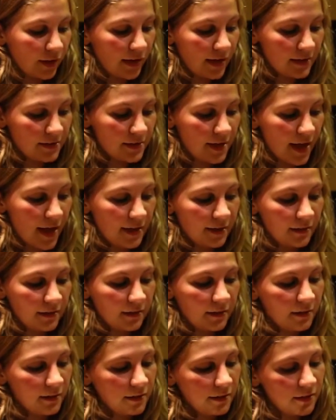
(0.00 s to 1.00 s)
is
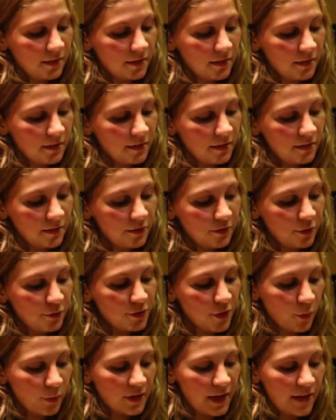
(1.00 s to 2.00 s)
that you
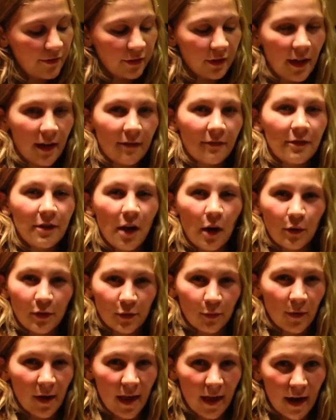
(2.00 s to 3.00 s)
don't want to have a lot of
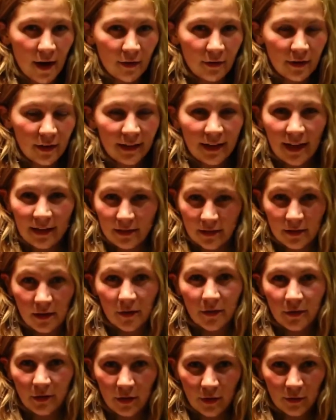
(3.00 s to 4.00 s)
notes ringing out against
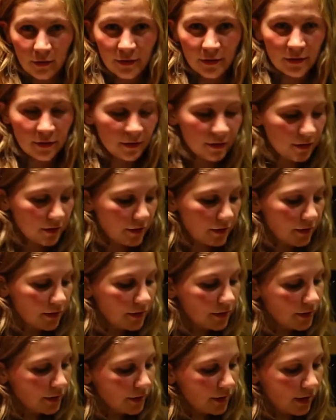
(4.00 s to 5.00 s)
other notes.
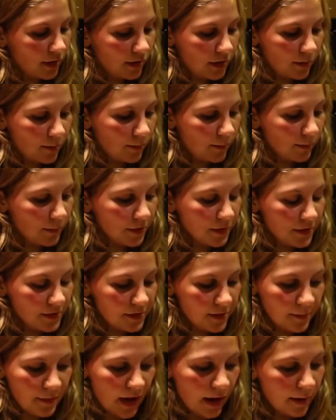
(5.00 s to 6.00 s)

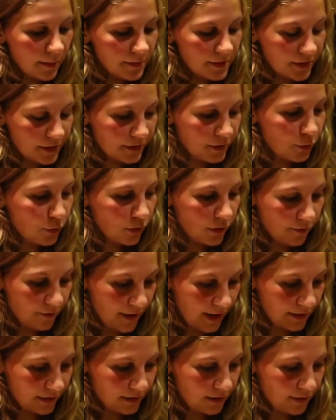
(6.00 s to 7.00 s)
Sometimes that's a cool
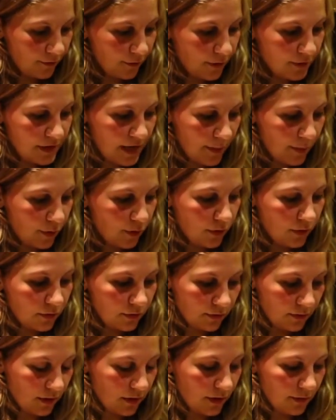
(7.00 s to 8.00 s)
effect. For
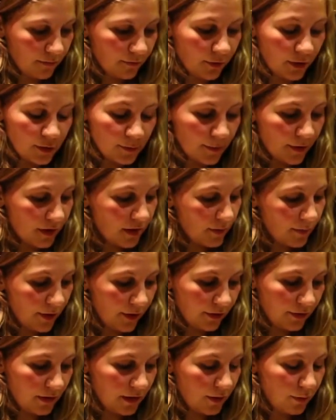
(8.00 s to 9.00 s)
example, in the first part of the
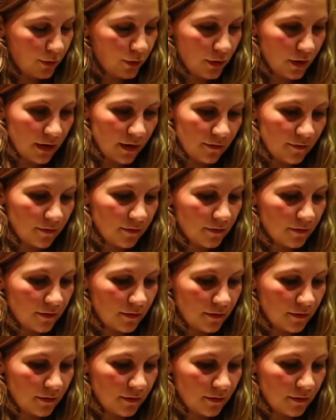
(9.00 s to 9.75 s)
melody when you have...